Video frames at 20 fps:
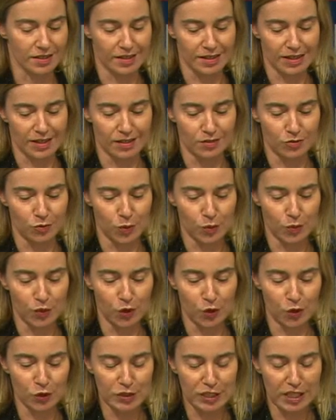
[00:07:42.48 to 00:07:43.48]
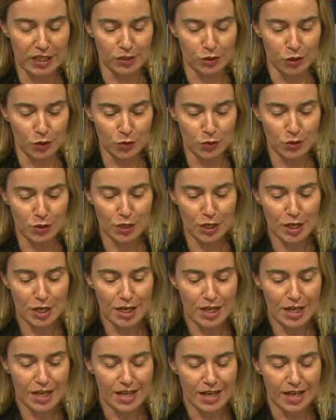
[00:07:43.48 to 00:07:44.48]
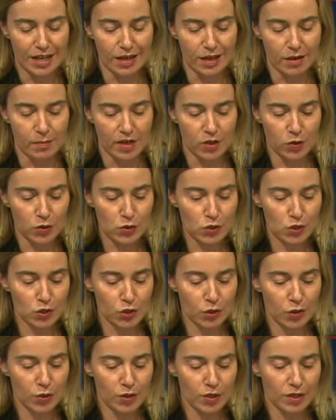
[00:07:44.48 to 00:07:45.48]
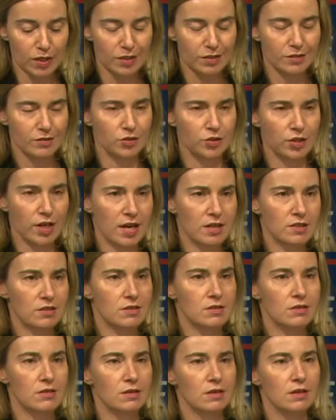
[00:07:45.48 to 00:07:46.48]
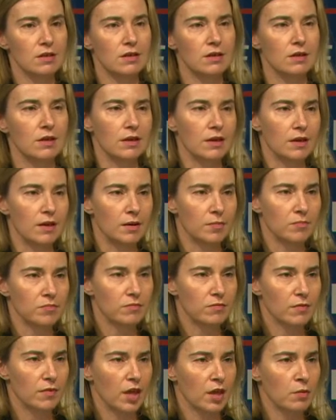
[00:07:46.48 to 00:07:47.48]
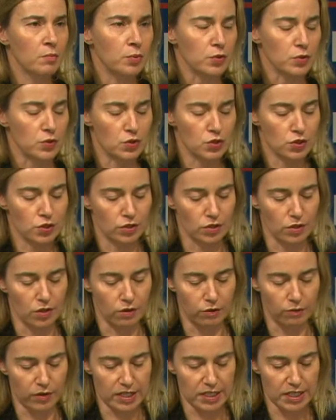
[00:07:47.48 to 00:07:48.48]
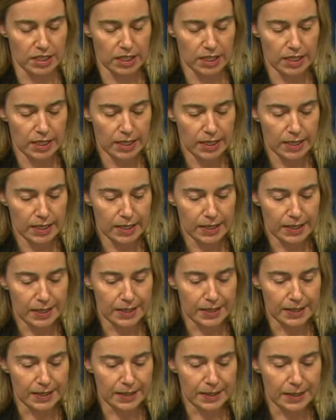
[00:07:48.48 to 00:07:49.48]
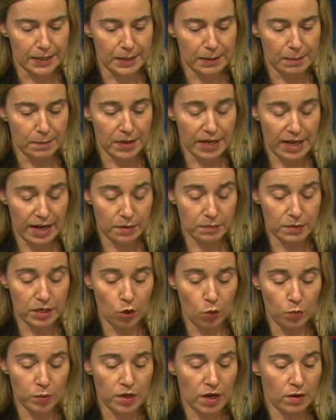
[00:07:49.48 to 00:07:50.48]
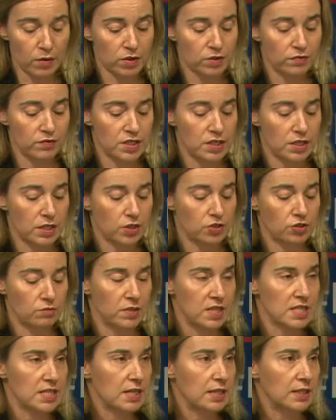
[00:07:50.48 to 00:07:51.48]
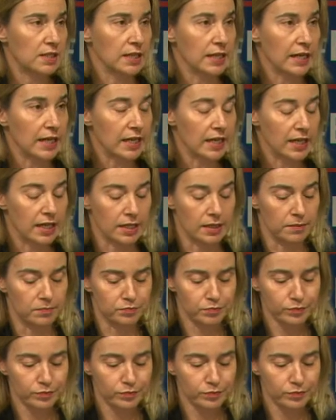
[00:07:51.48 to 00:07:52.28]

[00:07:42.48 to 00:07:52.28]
and we will all take notes, but also to get inputs already. But let me open our conversation by stating clearly